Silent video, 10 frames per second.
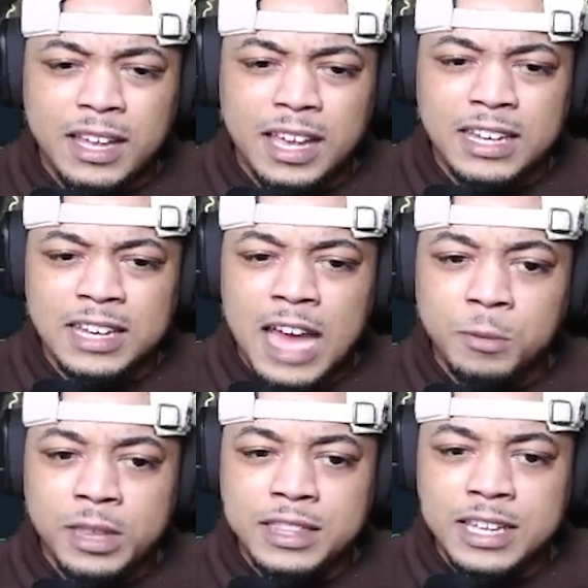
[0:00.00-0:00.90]
And I
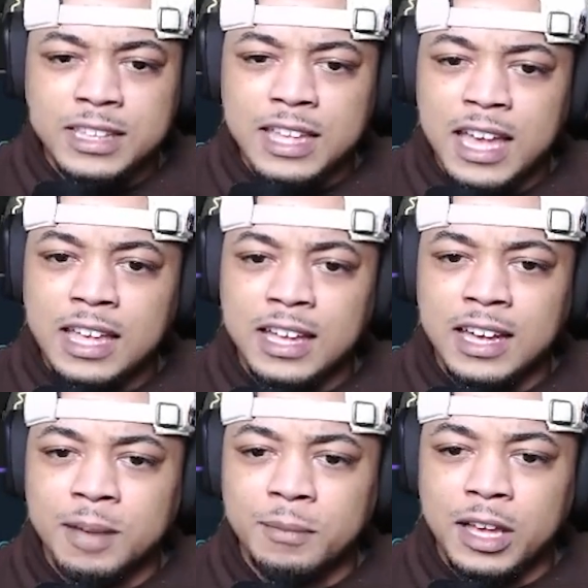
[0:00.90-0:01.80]
really think that
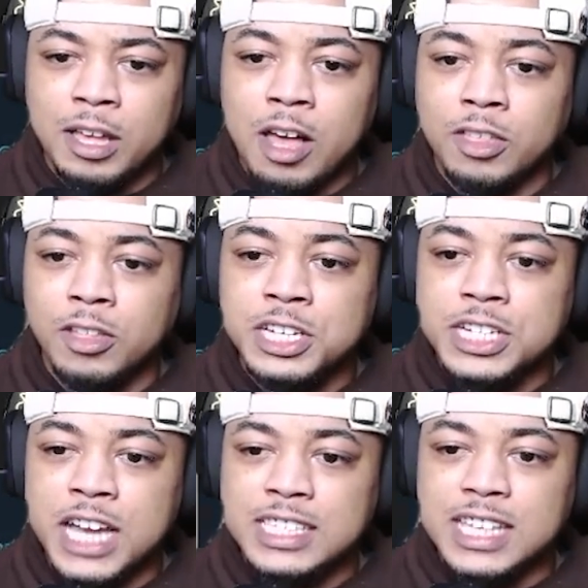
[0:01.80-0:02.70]
although
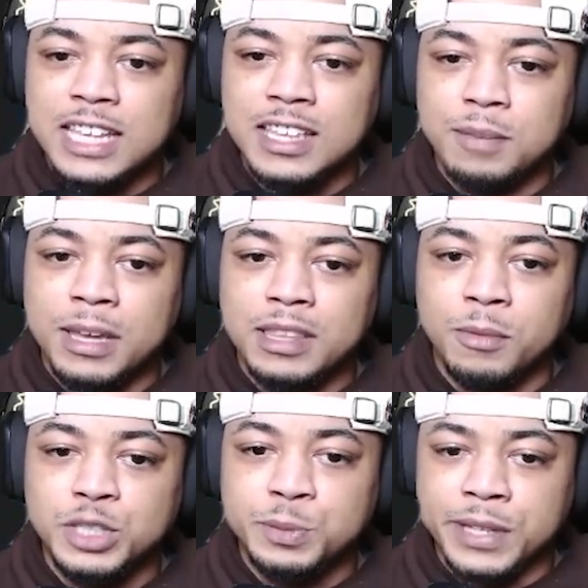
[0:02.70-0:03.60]
LaJohntay, I think, made the
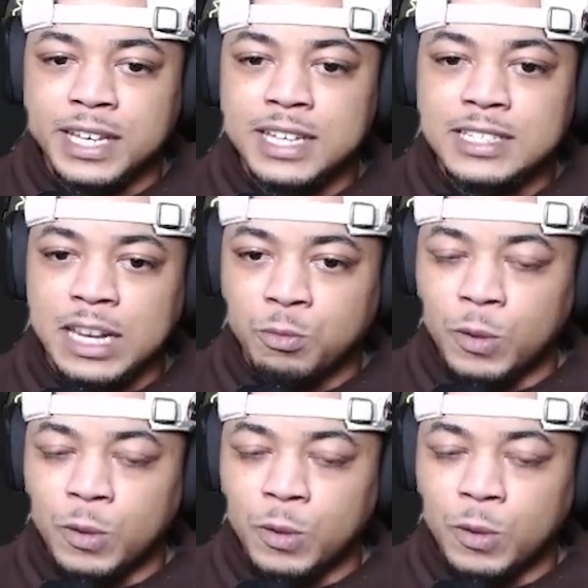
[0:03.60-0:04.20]
most plays and